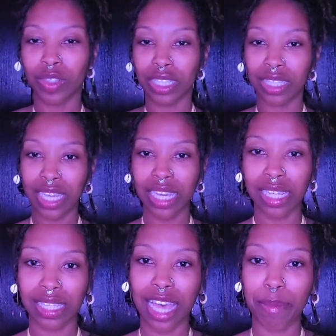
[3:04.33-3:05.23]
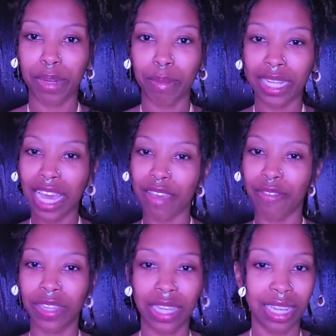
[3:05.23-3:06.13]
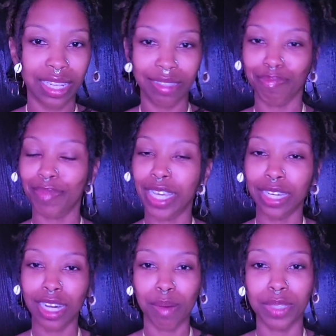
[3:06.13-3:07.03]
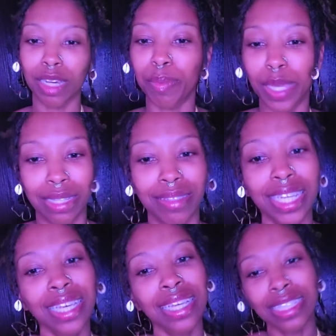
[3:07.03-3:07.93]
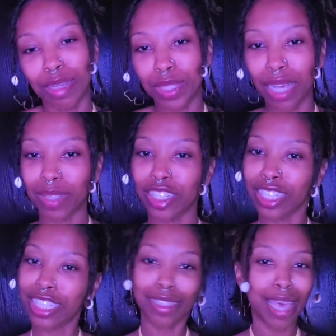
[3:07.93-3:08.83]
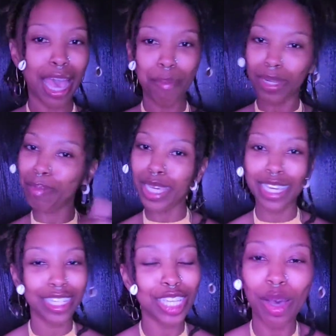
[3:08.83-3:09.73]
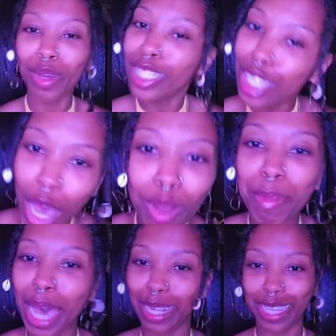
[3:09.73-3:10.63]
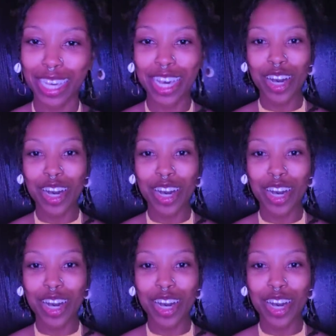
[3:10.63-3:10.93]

Just things happen in my life, and then it comes up, and sometimes I just happen to be here talking to y'all about it.